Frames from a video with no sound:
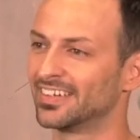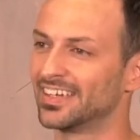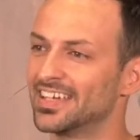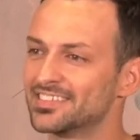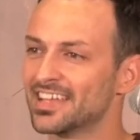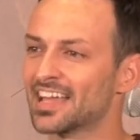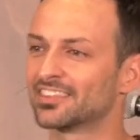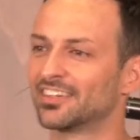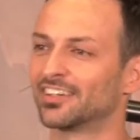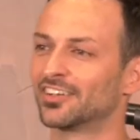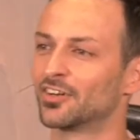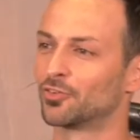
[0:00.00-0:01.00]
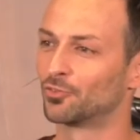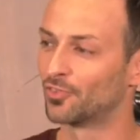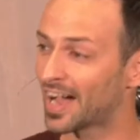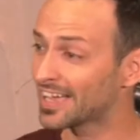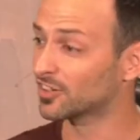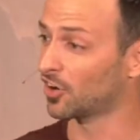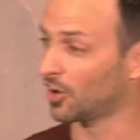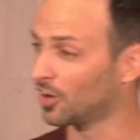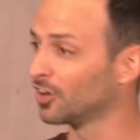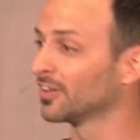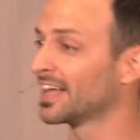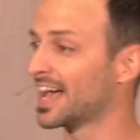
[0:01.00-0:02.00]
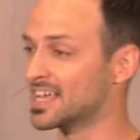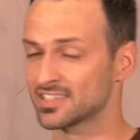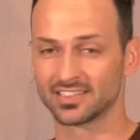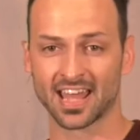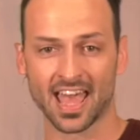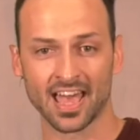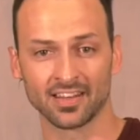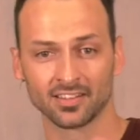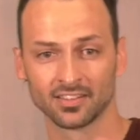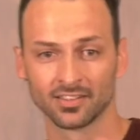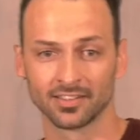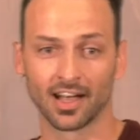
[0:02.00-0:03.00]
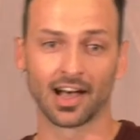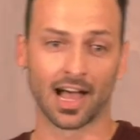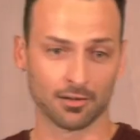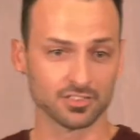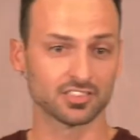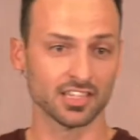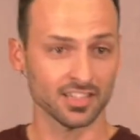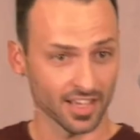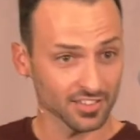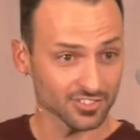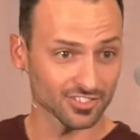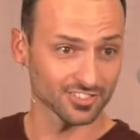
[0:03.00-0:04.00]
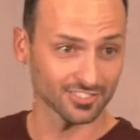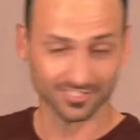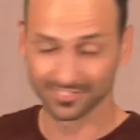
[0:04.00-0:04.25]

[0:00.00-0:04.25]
Is that the right call as a dad? Now, I would say yes.